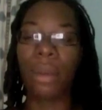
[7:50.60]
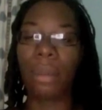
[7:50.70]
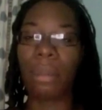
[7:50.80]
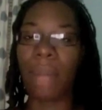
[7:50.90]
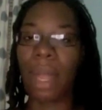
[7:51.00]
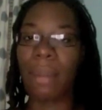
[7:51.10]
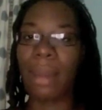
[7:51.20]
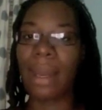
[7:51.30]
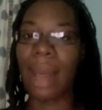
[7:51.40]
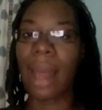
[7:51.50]
maybe
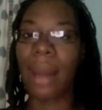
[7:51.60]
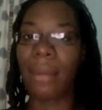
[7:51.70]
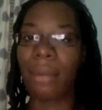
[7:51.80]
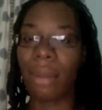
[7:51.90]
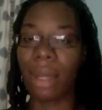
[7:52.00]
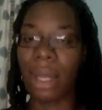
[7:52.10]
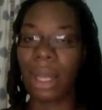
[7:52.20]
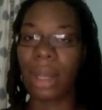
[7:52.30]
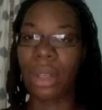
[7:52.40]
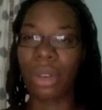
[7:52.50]
not really
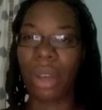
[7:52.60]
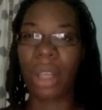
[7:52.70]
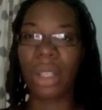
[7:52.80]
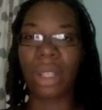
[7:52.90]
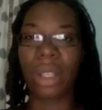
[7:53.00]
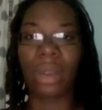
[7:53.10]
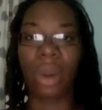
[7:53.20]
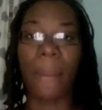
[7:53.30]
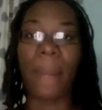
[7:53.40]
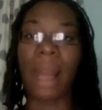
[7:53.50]
contractions, or
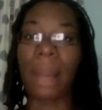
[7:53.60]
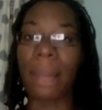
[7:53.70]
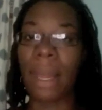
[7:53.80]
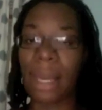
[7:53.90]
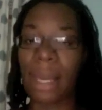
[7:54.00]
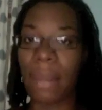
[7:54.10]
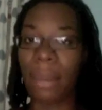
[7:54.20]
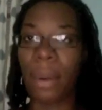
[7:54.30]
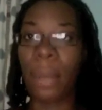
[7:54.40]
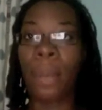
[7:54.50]
I may not be in
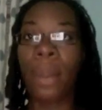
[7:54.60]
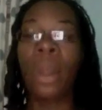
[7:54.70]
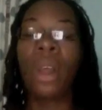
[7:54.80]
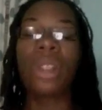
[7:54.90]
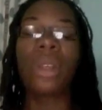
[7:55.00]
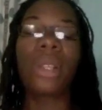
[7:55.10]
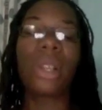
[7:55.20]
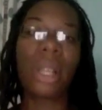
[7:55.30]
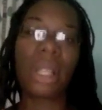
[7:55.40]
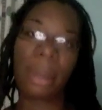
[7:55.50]
labor. So it
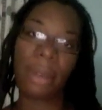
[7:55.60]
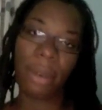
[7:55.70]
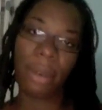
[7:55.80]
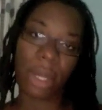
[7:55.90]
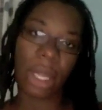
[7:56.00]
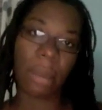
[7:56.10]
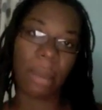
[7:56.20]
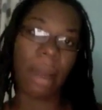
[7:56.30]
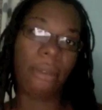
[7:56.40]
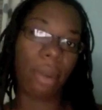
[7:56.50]
turned out to be false labor.
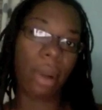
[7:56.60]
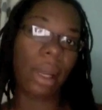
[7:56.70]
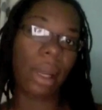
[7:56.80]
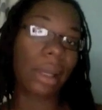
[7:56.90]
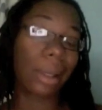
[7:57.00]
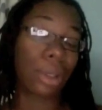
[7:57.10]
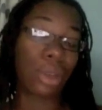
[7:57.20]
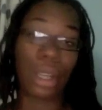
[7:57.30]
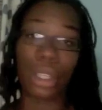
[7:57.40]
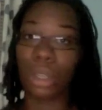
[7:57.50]
By 4 o'clock the
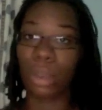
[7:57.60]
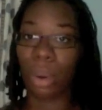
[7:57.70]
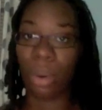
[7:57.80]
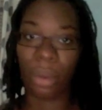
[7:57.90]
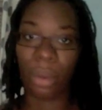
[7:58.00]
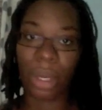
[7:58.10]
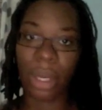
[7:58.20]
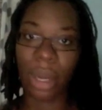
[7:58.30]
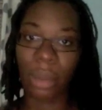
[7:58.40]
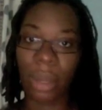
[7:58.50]
contractions were over and
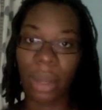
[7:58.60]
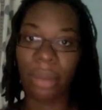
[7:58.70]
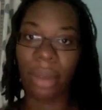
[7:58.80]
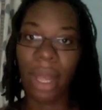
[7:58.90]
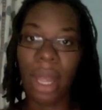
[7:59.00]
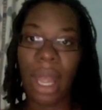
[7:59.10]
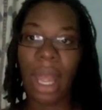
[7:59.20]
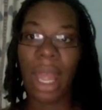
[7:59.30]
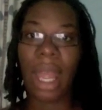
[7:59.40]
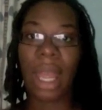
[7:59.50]
done with,
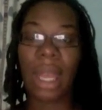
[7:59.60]
and